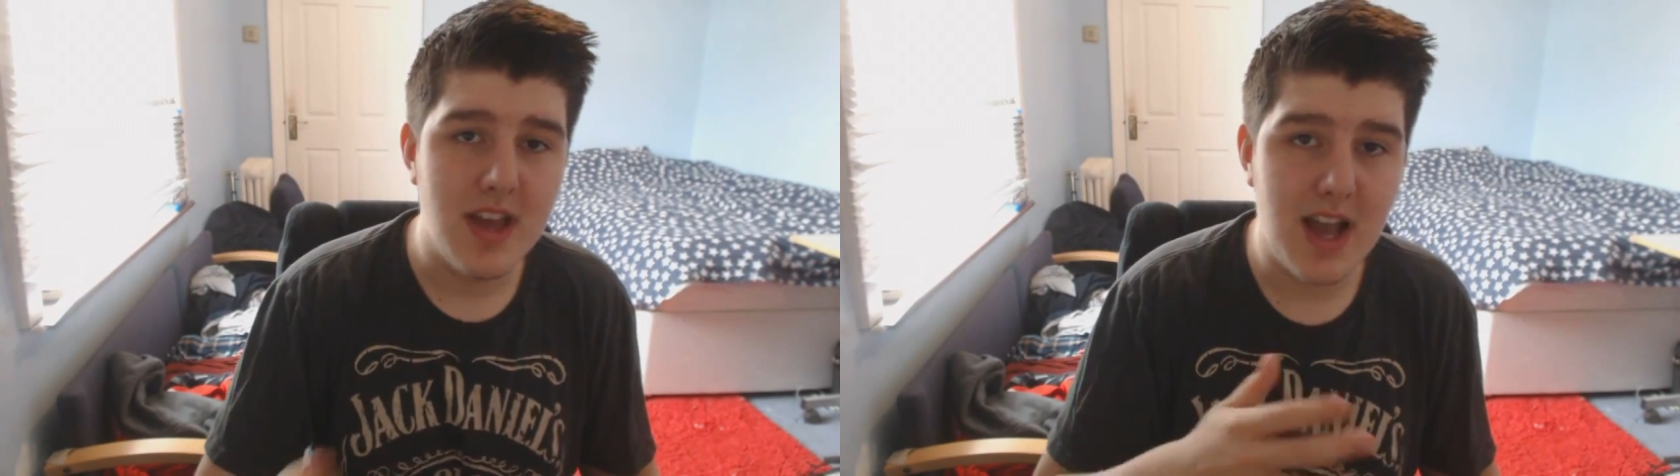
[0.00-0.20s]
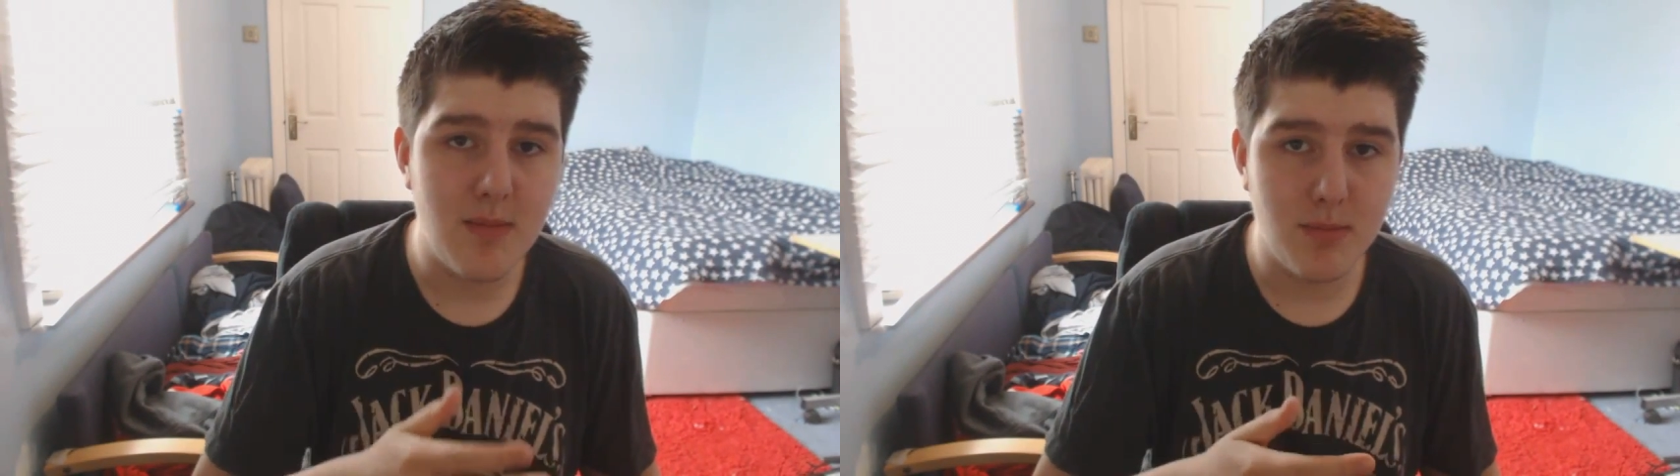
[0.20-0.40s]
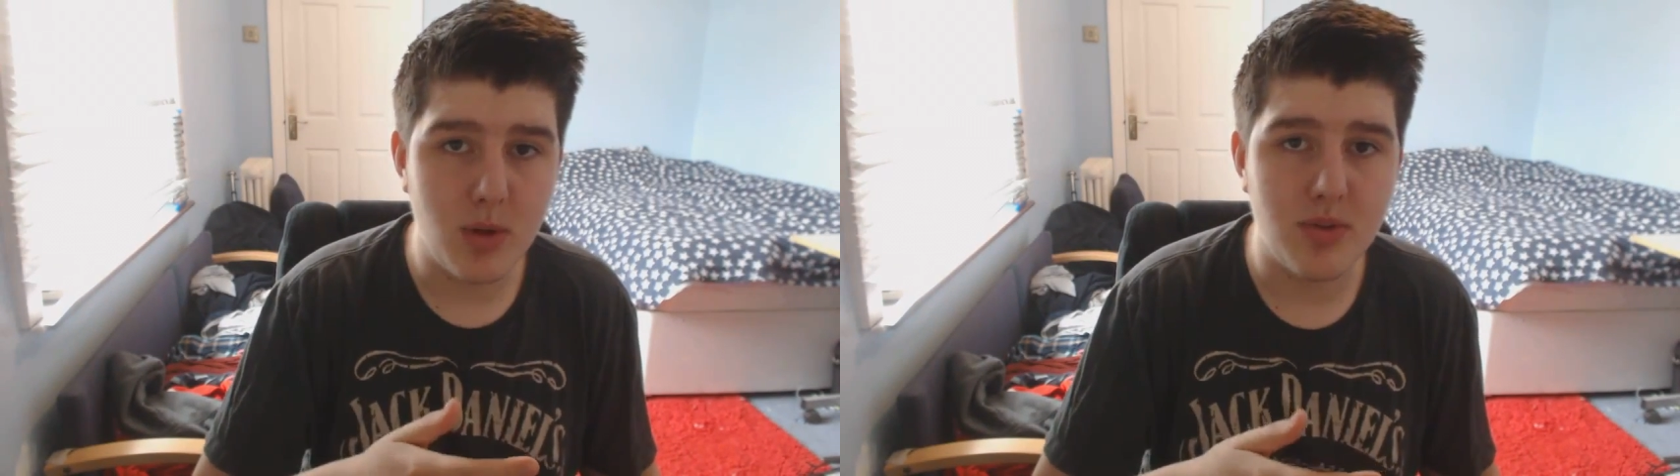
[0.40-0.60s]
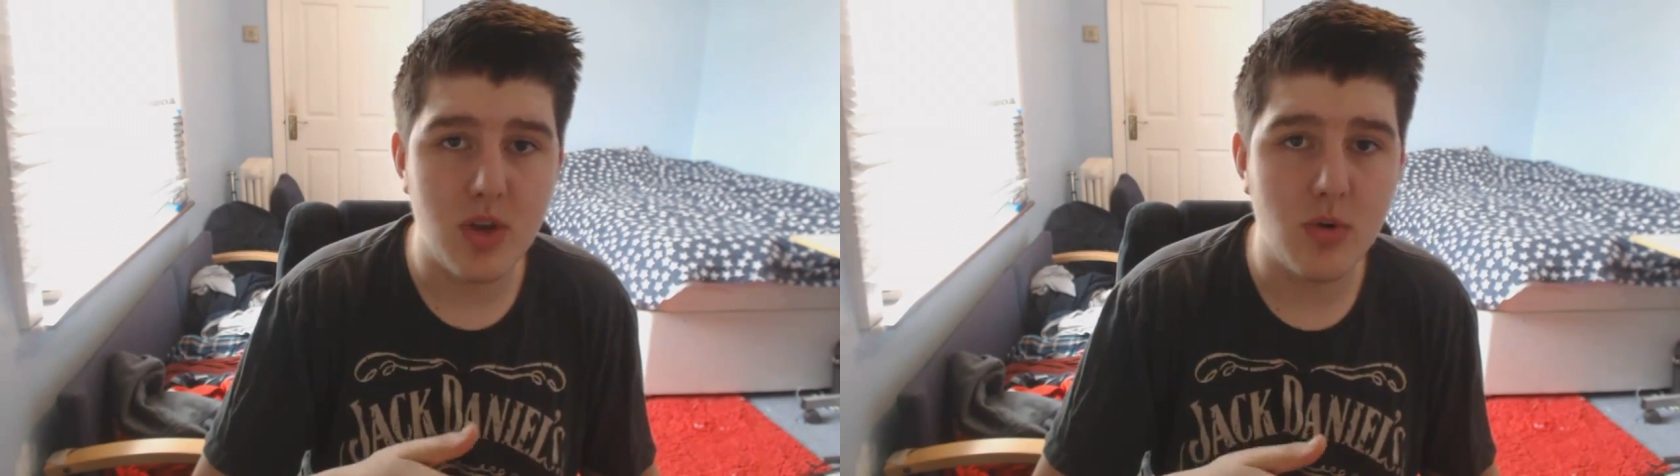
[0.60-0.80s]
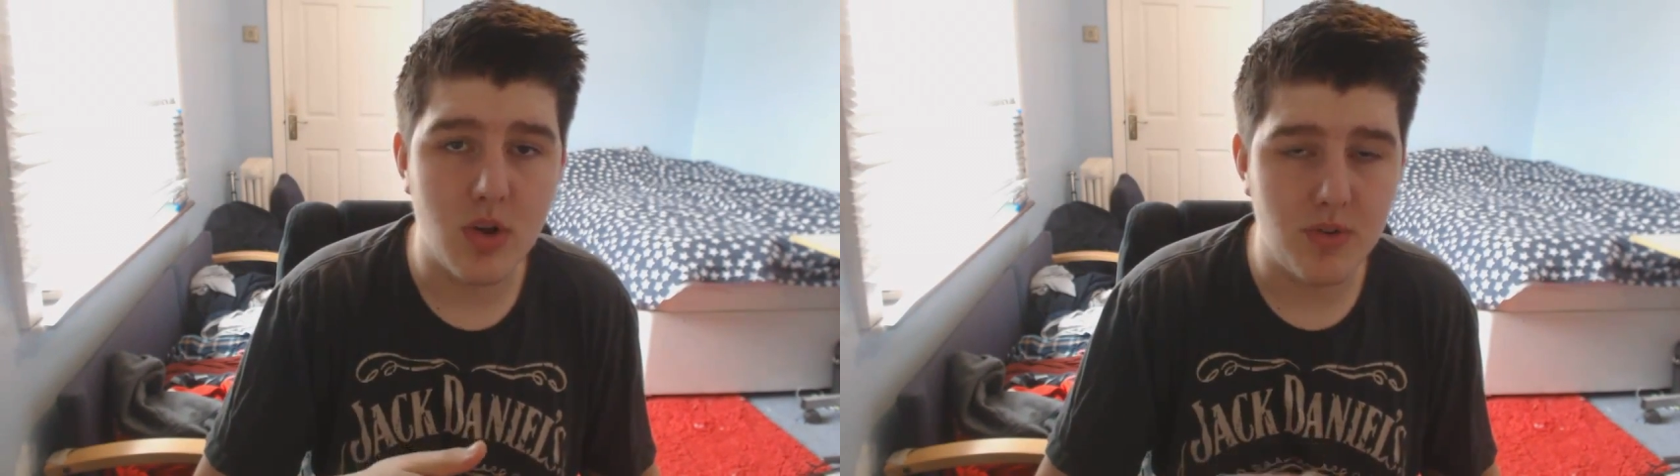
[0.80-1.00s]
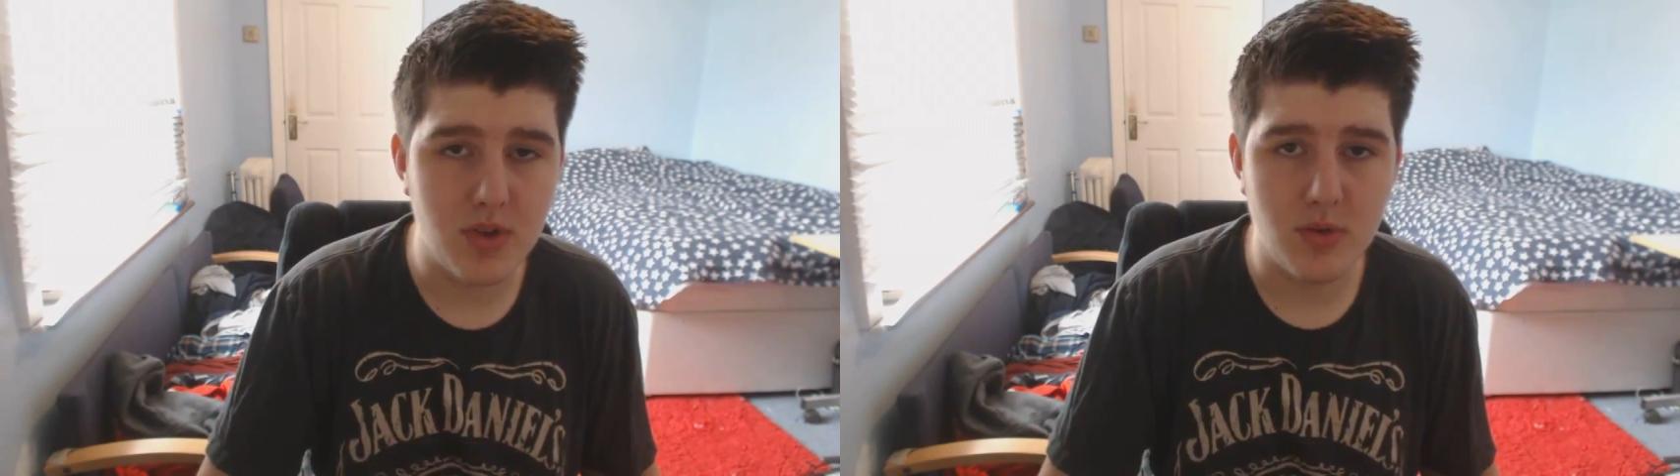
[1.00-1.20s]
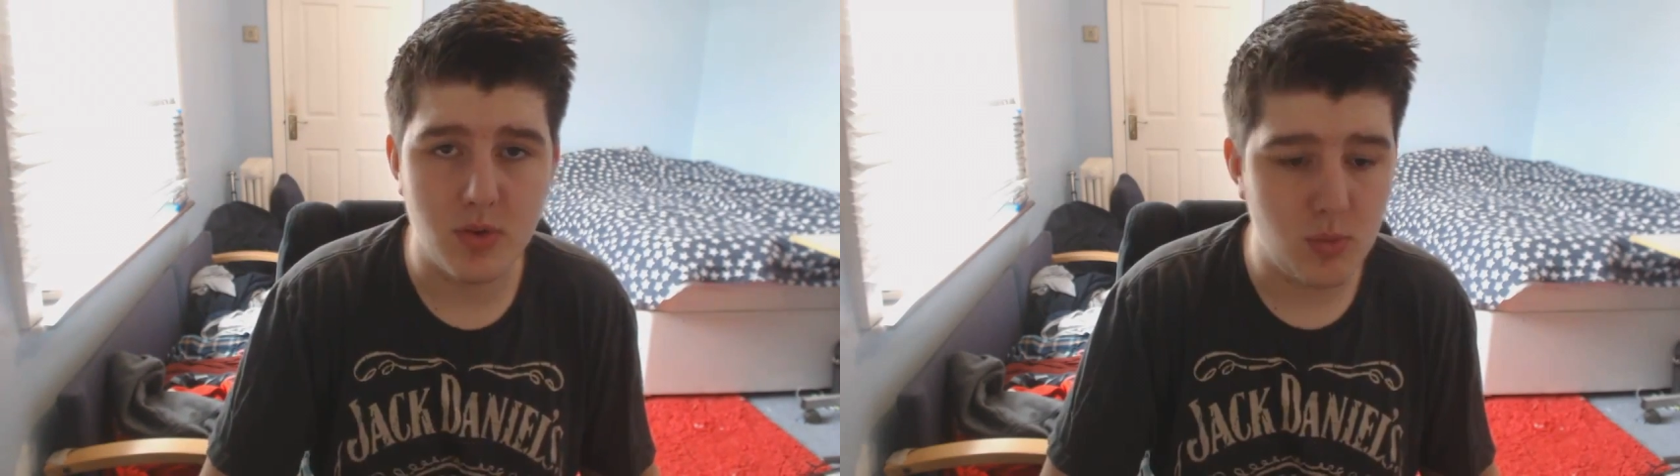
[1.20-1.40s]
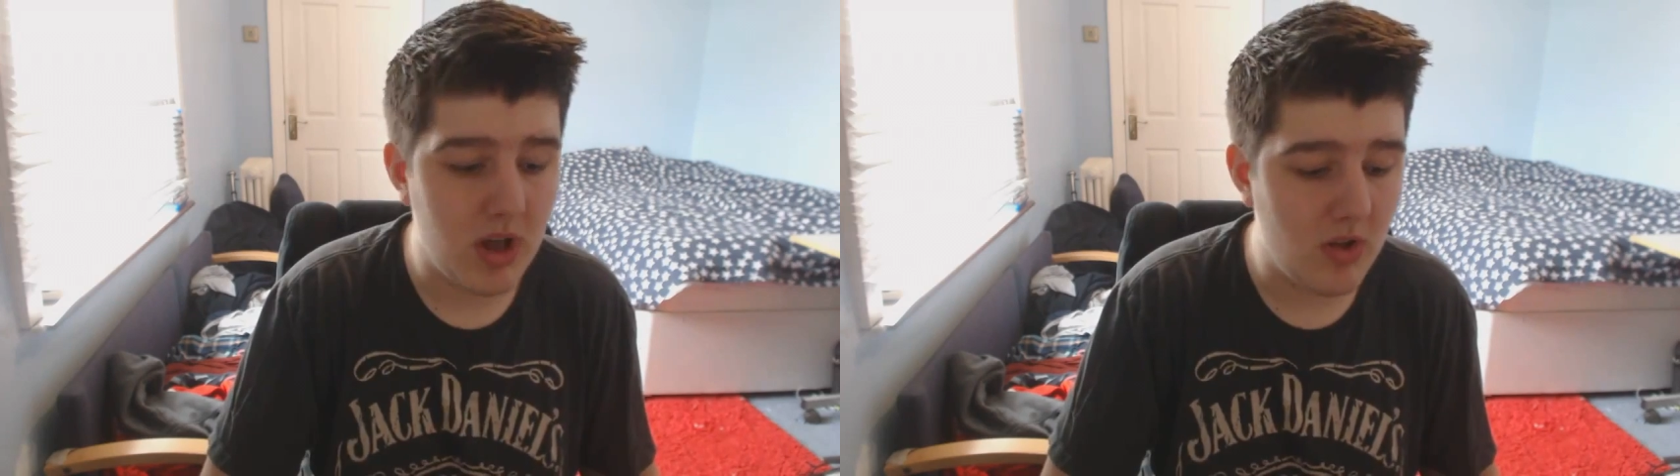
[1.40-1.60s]
and both the old consoles
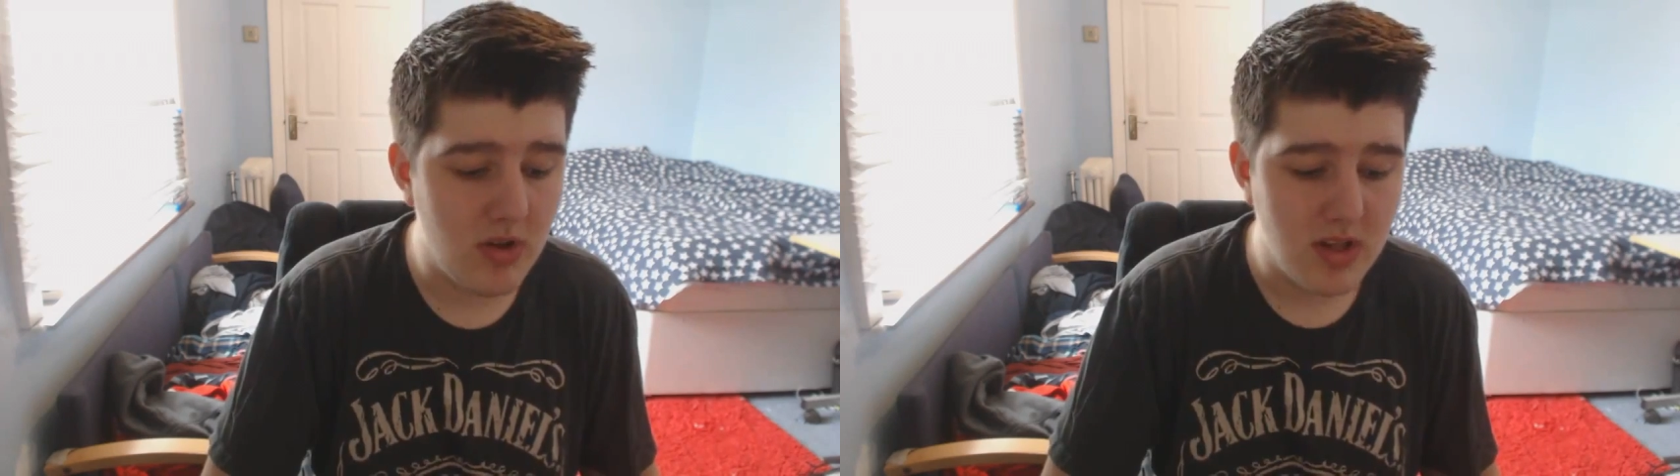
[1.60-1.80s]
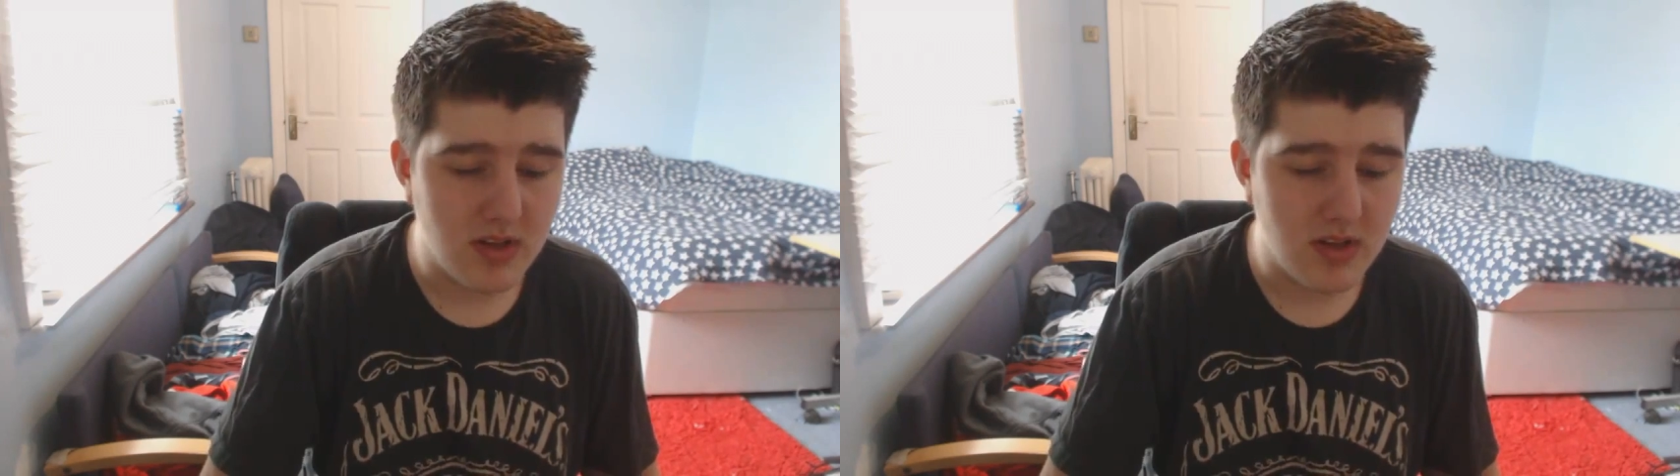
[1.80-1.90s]
as well,